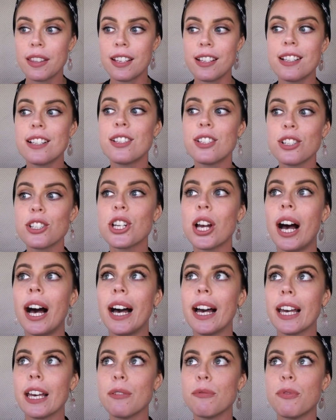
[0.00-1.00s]
This is a
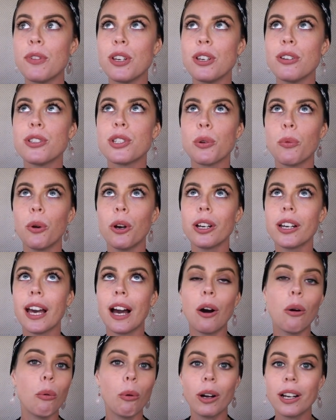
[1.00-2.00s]
time for you to work
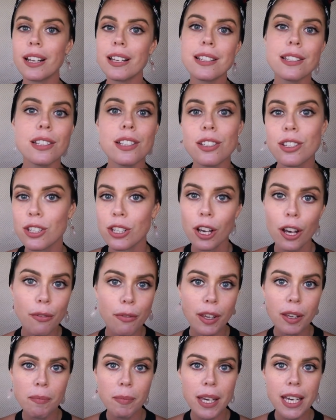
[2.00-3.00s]
out what isn't
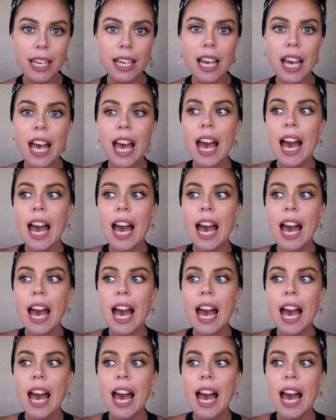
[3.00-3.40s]
serving me